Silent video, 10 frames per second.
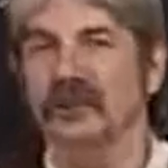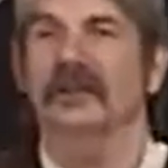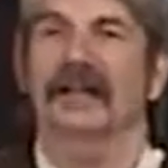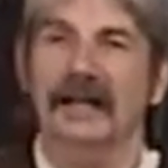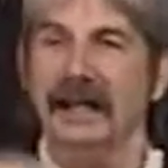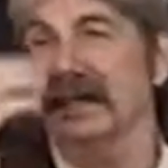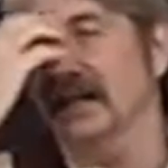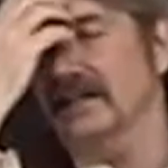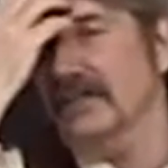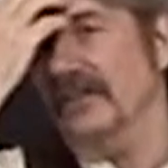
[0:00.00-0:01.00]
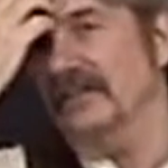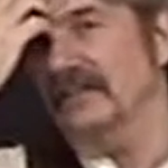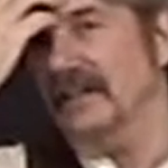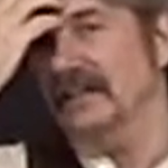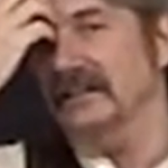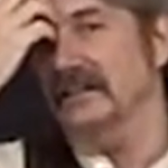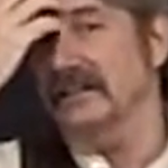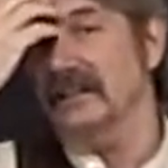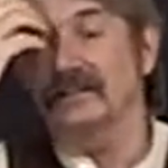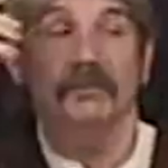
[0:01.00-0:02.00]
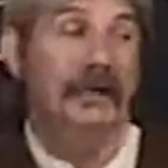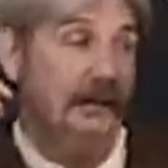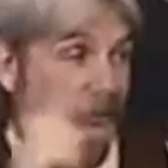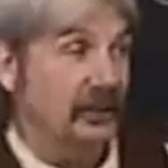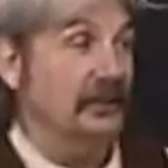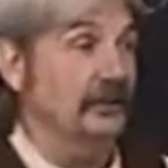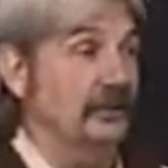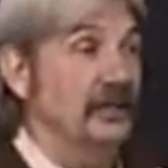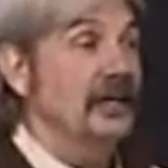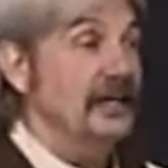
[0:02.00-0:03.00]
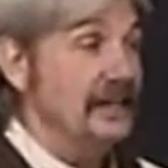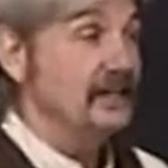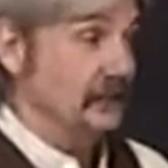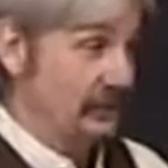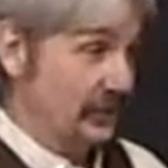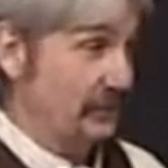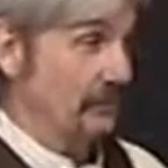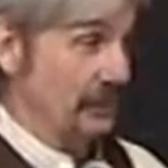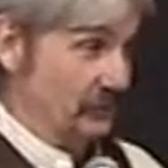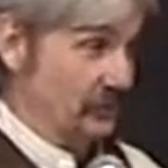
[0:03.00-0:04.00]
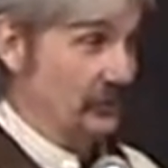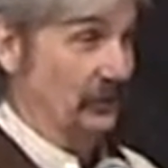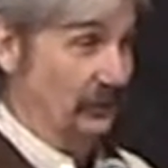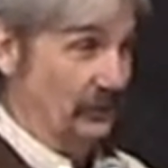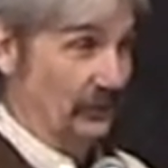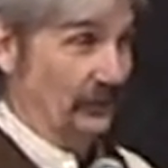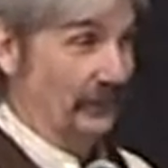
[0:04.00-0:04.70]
Well, look, I got a lot of things I need to tell you, but I'm telling you, he that sent me is true.